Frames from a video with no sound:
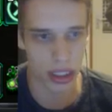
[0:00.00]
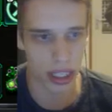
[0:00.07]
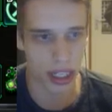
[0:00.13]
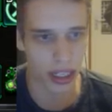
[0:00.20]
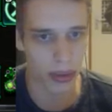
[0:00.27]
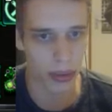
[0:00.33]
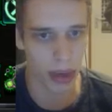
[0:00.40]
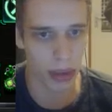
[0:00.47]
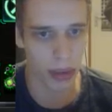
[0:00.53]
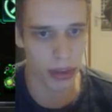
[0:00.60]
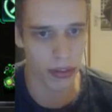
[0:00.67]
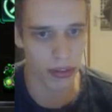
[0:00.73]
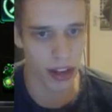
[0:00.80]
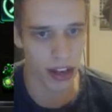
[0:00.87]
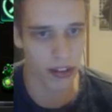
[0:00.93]
I can warp in
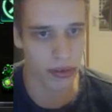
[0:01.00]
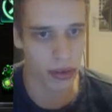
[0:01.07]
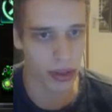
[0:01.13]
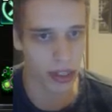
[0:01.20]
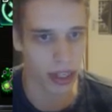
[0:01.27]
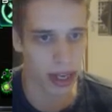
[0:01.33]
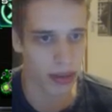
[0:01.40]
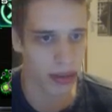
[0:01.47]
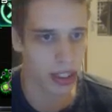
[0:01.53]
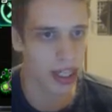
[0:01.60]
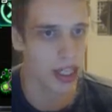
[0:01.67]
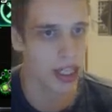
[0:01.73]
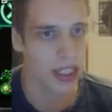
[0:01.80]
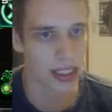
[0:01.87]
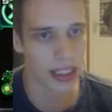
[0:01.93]
5 more adepts.
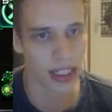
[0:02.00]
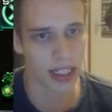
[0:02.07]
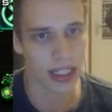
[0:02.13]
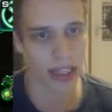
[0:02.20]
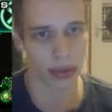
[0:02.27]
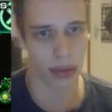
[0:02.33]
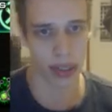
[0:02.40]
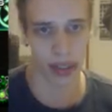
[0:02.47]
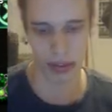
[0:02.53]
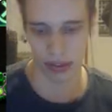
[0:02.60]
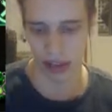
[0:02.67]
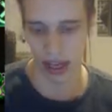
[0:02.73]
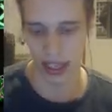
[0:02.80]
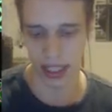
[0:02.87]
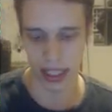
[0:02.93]
This is still a winning
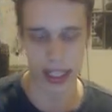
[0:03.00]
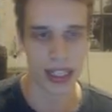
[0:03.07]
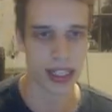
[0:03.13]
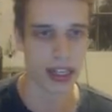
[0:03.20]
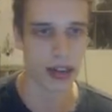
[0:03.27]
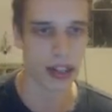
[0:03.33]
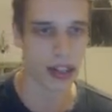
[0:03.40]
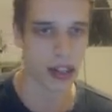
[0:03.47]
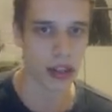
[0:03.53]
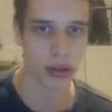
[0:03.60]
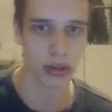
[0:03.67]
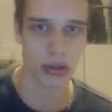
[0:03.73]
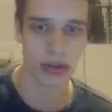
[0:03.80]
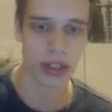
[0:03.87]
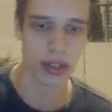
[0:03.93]
fight. Now that
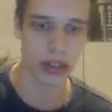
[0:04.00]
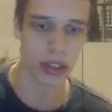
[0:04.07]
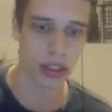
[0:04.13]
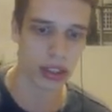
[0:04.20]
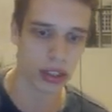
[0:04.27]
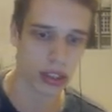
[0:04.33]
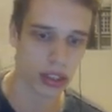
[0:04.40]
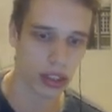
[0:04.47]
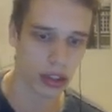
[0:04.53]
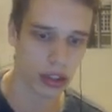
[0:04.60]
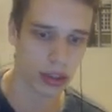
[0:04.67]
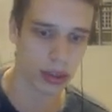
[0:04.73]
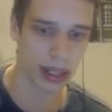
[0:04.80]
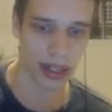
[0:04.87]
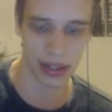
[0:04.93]
those roaches start
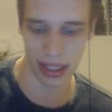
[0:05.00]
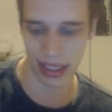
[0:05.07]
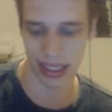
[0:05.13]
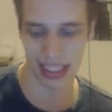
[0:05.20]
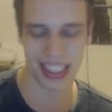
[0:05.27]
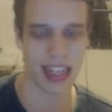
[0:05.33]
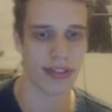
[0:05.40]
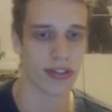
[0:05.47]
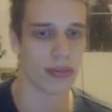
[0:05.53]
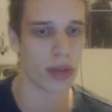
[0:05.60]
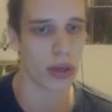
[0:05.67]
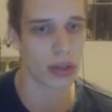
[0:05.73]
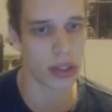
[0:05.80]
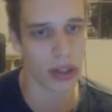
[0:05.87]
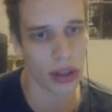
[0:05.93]
coming out, it's 7
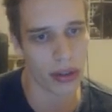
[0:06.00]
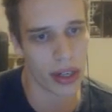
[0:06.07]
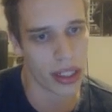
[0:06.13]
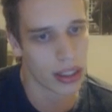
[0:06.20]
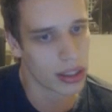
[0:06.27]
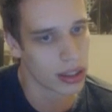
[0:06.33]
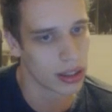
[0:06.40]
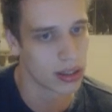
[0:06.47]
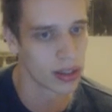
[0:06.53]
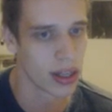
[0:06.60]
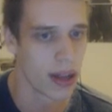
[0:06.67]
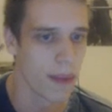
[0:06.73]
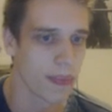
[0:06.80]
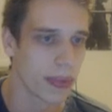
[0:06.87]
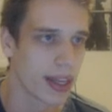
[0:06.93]
roaches already, so
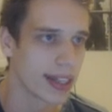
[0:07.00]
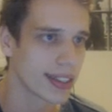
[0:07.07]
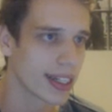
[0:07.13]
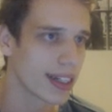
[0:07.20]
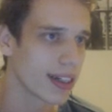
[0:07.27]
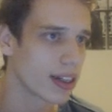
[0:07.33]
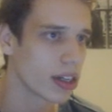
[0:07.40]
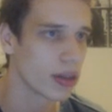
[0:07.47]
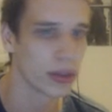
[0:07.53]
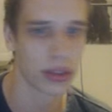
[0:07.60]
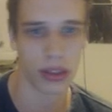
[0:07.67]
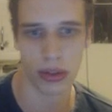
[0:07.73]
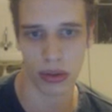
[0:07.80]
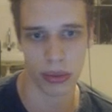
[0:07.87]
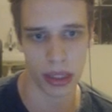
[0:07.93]
it's getting closer
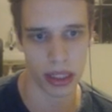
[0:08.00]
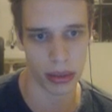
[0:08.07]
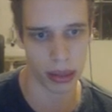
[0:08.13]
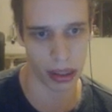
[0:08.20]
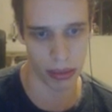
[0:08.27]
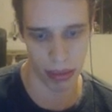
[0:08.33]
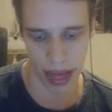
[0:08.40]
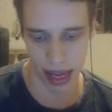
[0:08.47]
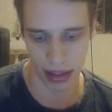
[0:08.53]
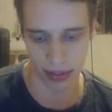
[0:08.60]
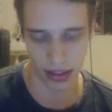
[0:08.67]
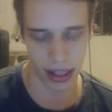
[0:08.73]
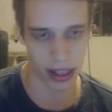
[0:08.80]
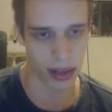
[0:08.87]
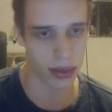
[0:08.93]
to becoming a bad
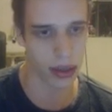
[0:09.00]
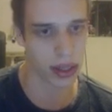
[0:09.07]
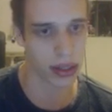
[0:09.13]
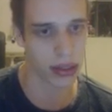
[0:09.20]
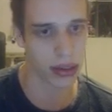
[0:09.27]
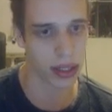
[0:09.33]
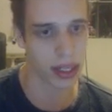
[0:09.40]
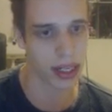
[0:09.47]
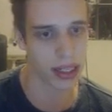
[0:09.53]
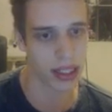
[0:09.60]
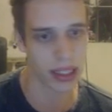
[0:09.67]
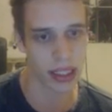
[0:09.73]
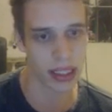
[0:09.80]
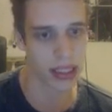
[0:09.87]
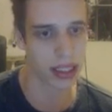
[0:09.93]
fight. Now what I do here
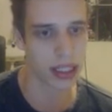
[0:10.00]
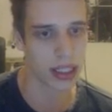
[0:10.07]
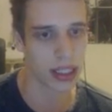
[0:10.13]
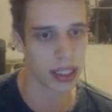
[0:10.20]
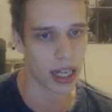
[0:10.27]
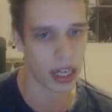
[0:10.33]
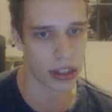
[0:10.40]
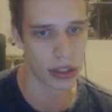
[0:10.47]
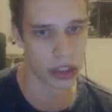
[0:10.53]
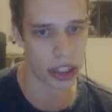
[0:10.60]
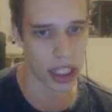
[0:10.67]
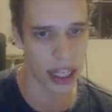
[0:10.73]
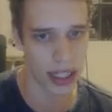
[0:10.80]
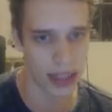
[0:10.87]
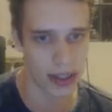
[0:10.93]
is I just shade.